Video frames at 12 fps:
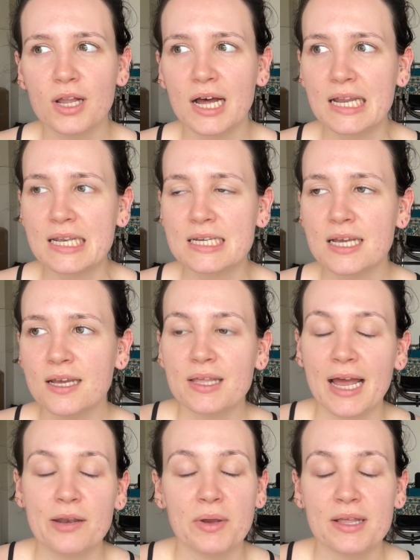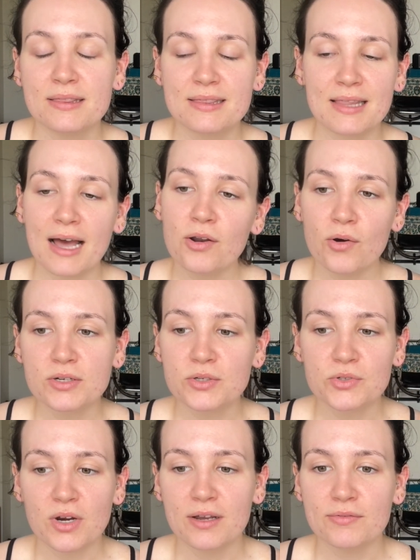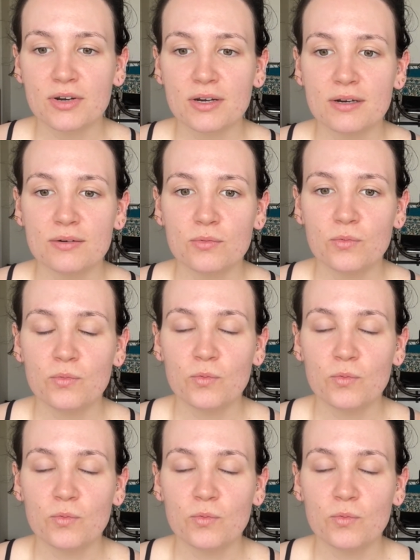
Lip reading: And anyway, that auto driver,